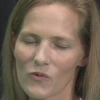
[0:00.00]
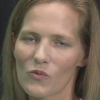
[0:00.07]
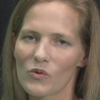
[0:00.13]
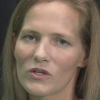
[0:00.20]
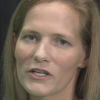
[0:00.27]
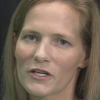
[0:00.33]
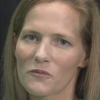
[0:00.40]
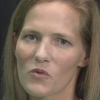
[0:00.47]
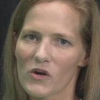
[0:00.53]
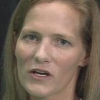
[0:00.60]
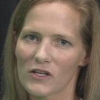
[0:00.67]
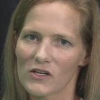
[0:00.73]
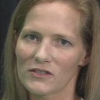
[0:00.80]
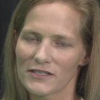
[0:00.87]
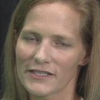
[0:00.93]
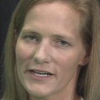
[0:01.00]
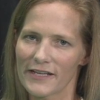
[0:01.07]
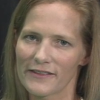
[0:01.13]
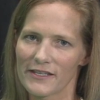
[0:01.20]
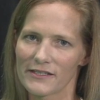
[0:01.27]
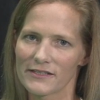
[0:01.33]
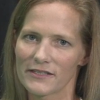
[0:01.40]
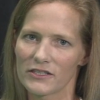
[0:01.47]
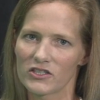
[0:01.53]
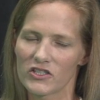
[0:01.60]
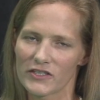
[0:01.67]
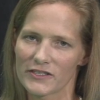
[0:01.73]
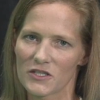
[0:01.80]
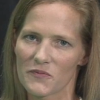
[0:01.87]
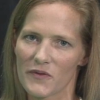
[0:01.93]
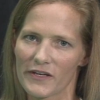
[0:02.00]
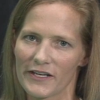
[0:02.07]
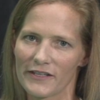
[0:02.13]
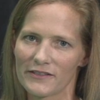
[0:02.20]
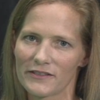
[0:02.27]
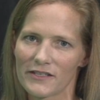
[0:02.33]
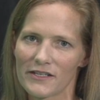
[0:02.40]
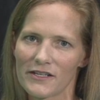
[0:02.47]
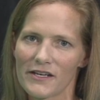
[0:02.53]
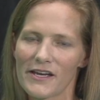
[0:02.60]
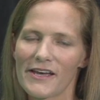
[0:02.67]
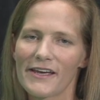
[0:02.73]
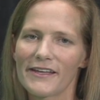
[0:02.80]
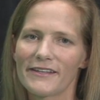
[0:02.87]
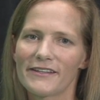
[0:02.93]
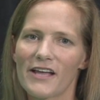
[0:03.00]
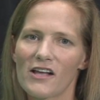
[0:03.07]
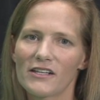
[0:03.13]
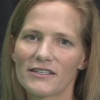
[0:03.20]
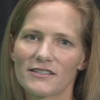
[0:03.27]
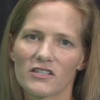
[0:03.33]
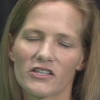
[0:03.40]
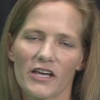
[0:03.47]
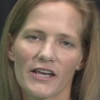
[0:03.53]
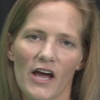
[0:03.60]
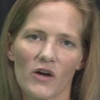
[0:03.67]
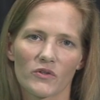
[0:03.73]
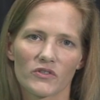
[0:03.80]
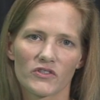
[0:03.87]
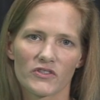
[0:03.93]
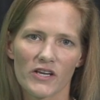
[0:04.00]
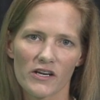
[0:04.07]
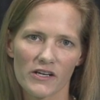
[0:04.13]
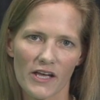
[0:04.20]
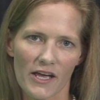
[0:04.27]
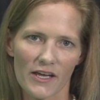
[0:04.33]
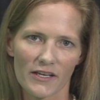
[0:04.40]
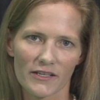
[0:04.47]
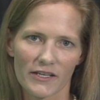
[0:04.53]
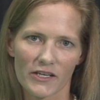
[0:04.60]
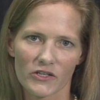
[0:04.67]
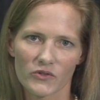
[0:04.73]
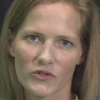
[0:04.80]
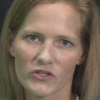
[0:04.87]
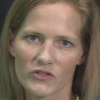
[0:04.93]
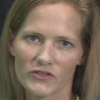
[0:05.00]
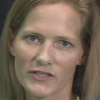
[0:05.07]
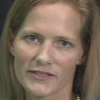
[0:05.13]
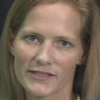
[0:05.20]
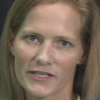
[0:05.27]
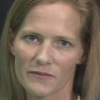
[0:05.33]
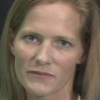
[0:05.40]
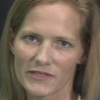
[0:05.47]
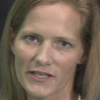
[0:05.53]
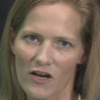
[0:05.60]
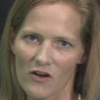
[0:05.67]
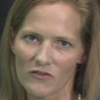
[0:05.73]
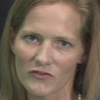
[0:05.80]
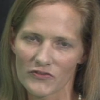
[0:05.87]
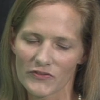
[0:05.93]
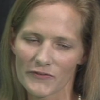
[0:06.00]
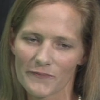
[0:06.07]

We'll look more closely at this in just a minute. Now let's look at how Sergey introduces himself.